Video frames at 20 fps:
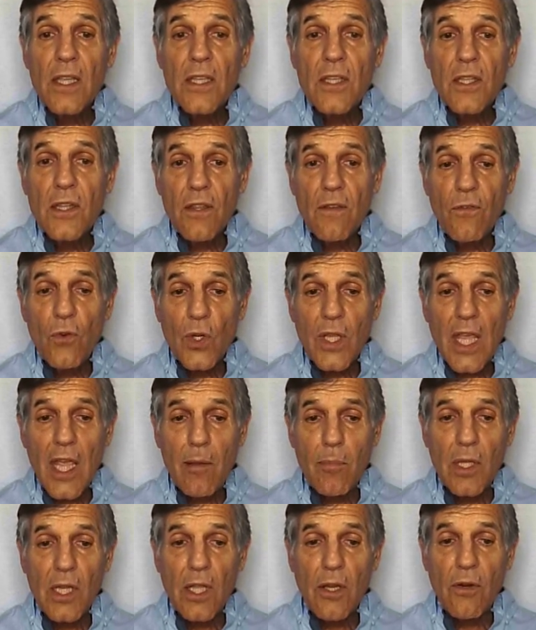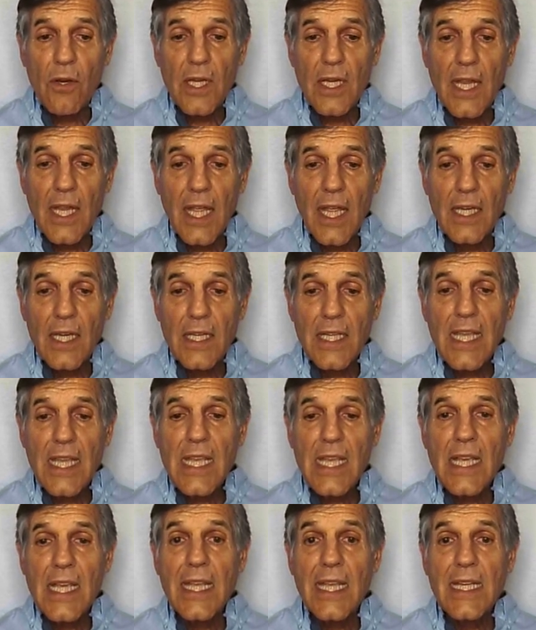the vocabulary, and
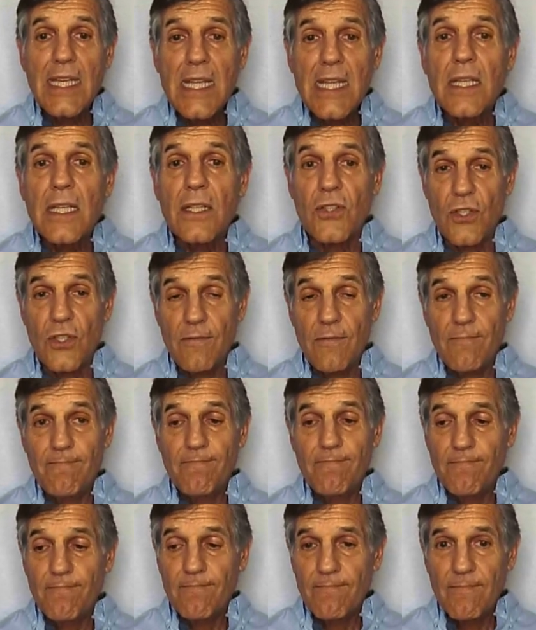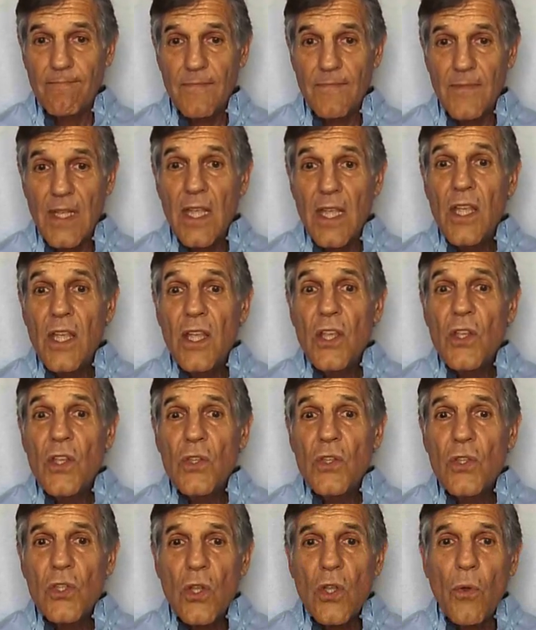key ideas.
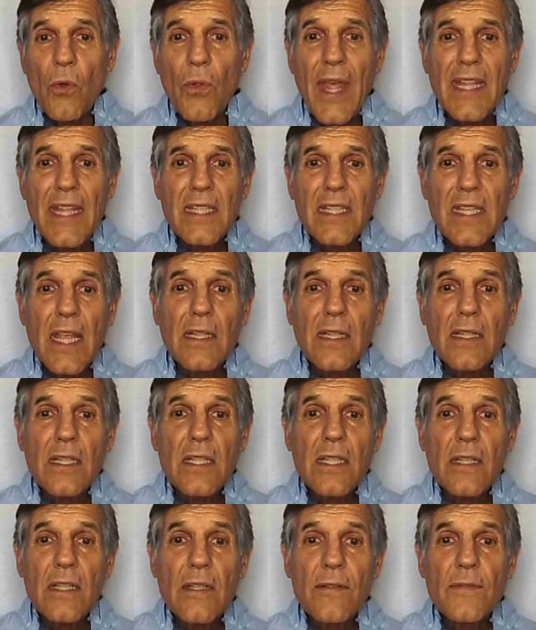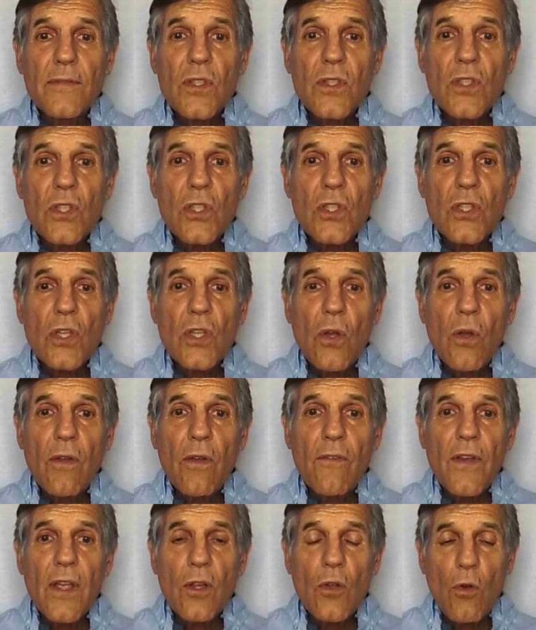So that's it. So if
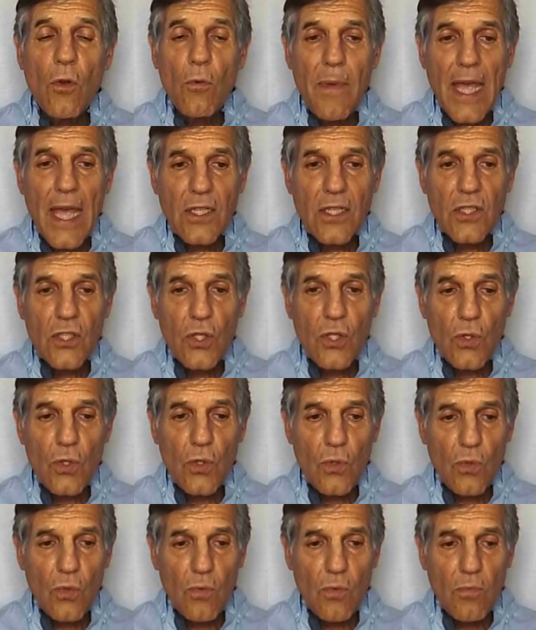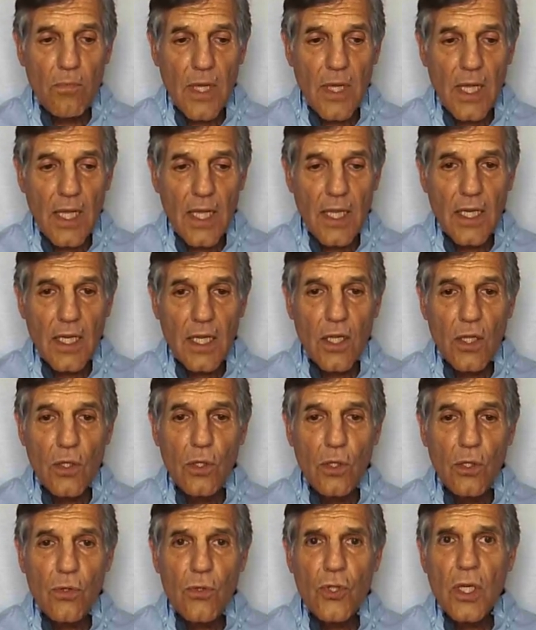I go back to my
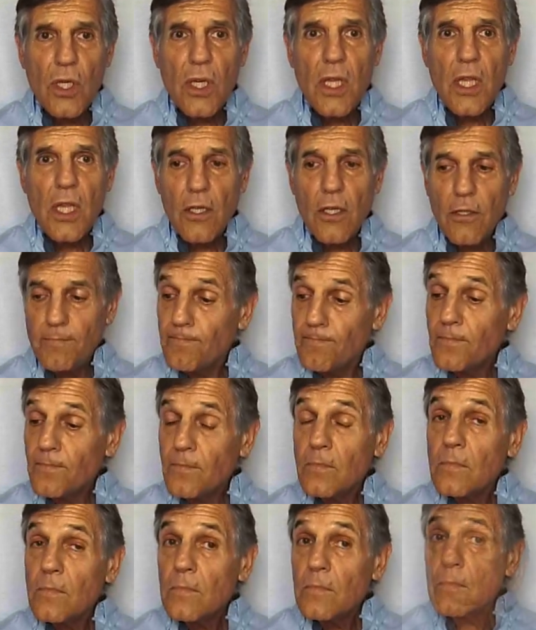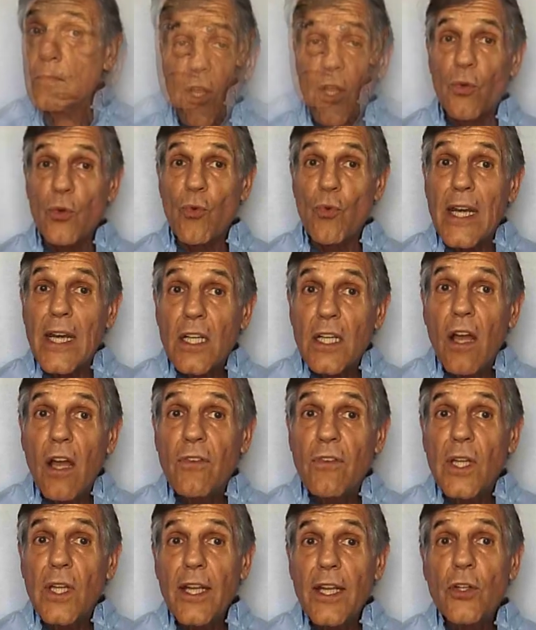conclusion here, how to write a cover
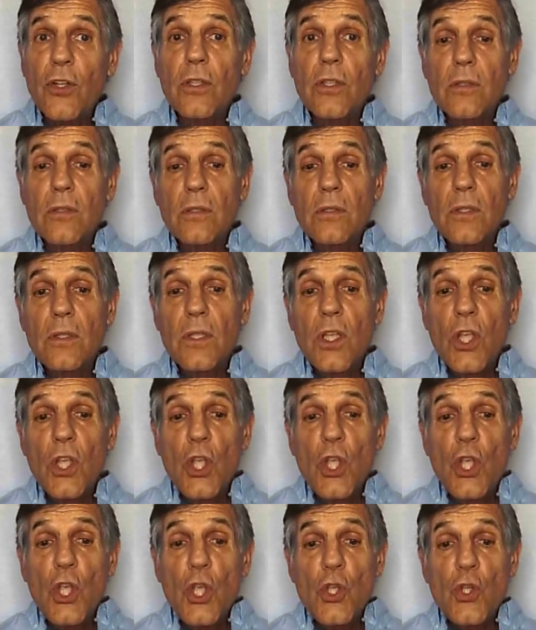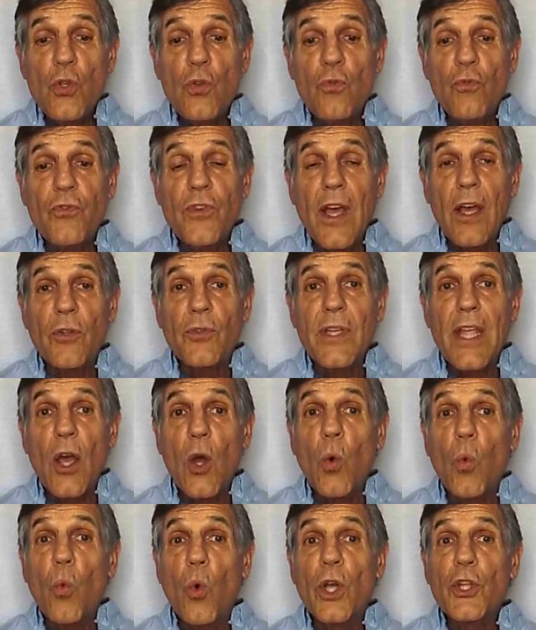letter. You found out
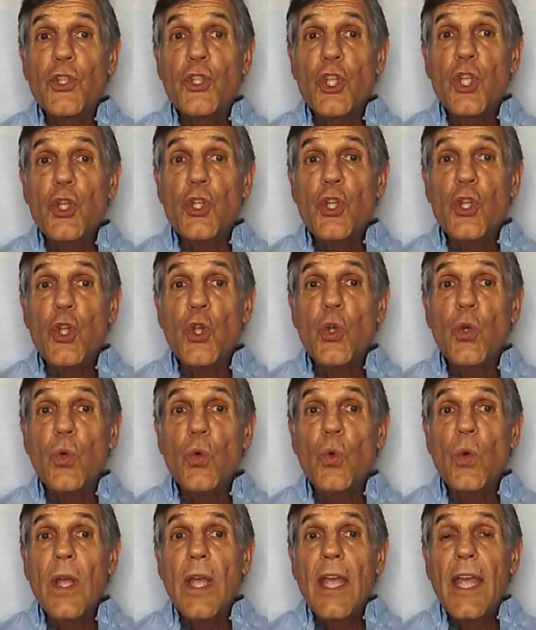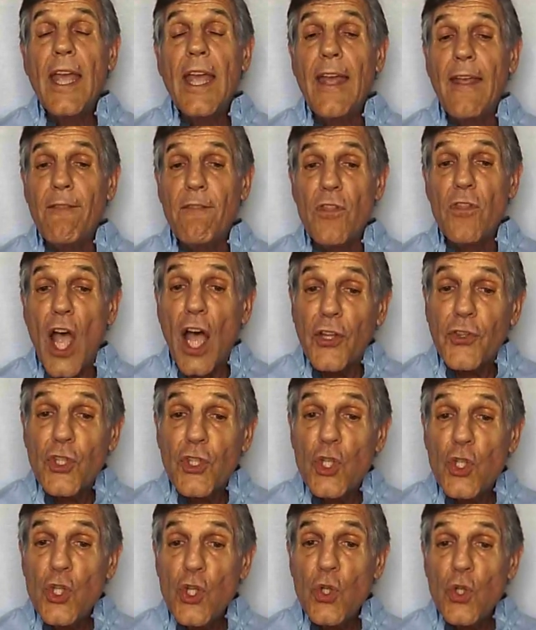what to do and not to
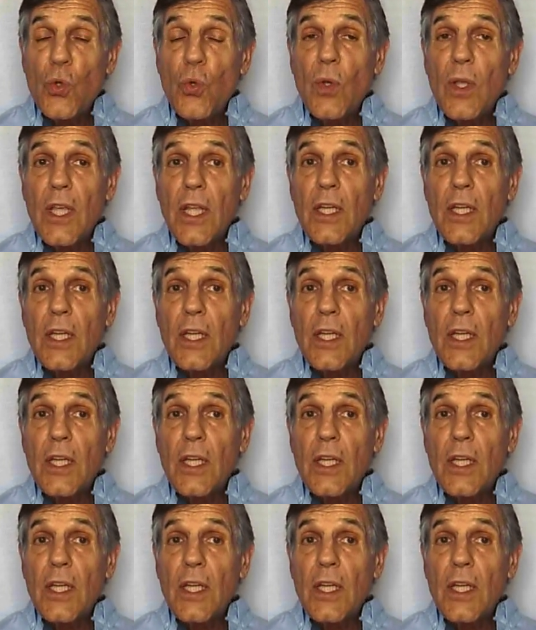do in